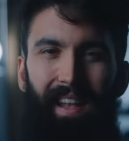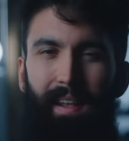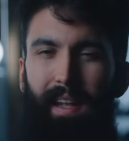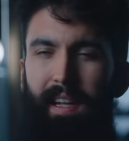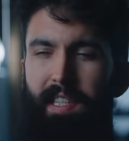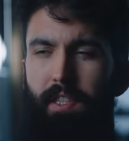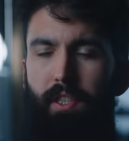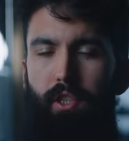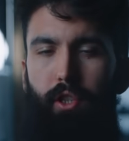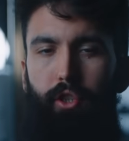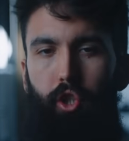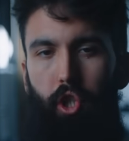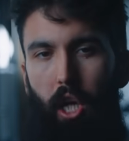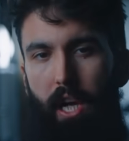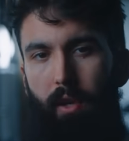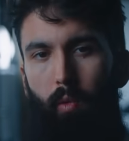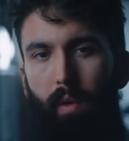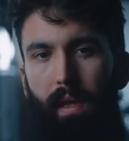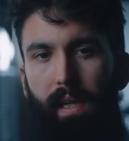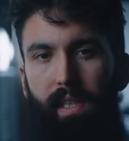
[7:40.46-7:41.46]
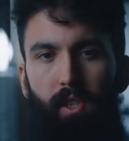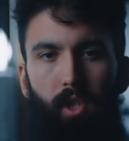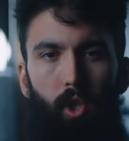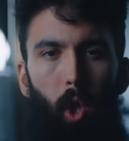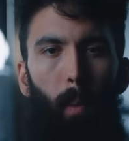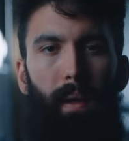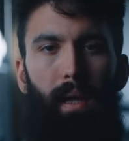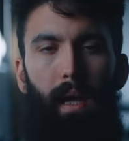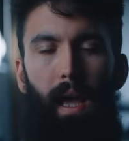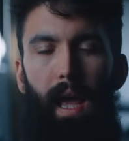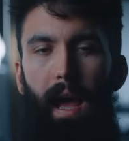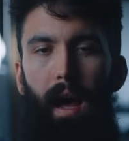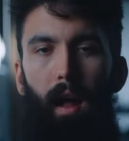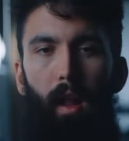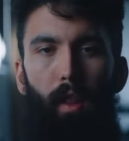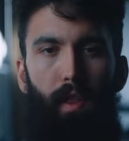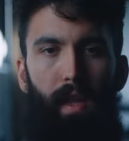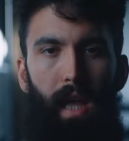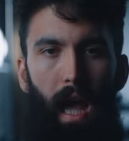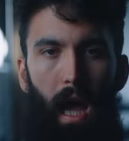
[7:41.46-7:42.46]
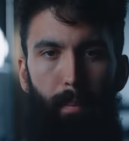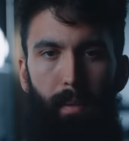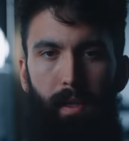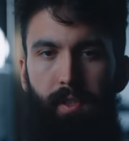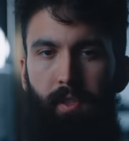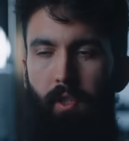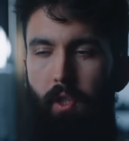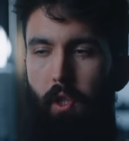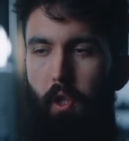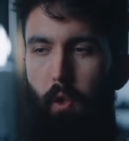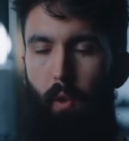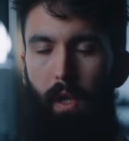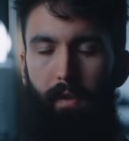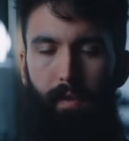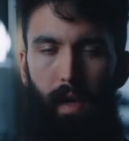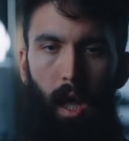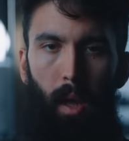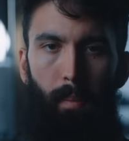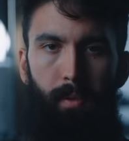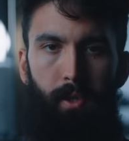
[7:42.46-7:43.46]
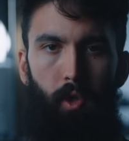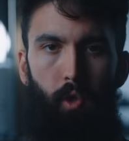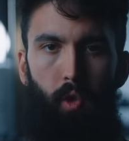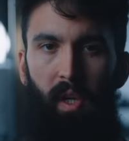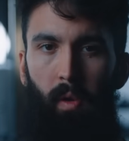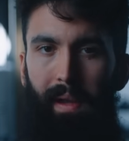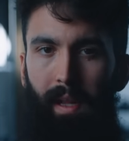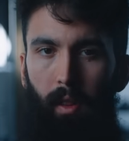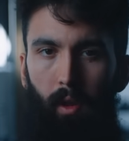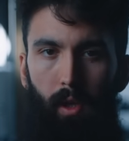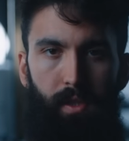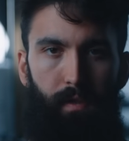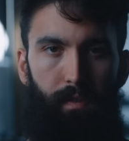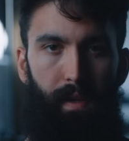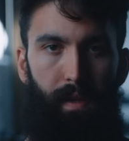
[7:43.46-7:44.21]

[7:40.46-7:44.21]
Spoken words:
and that's generally stopping healthy habits you developed during weight loss